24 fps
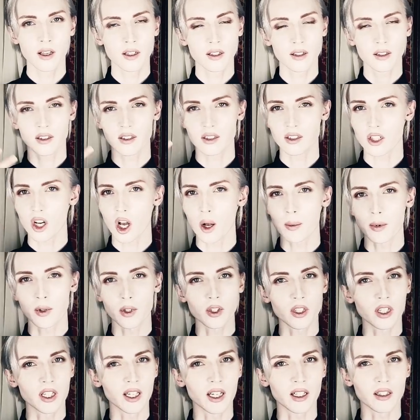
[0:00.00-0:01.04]
stop
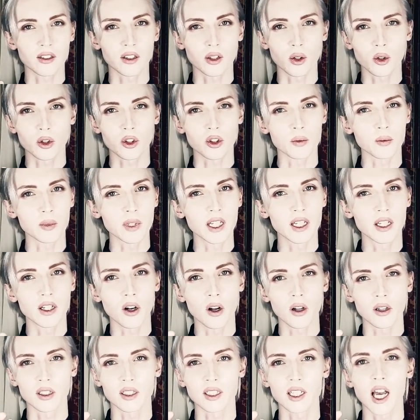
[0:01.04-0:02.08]
looking at social media
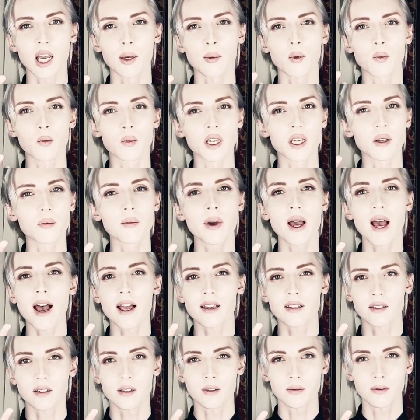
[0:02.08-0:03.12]
all the time and being
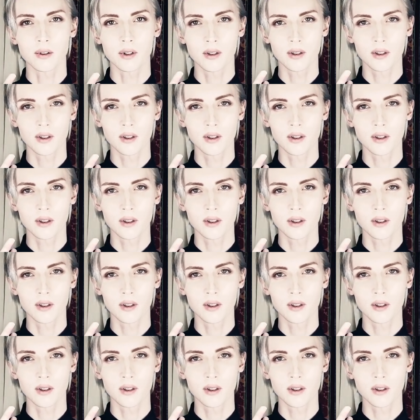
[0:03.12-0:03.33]
passive,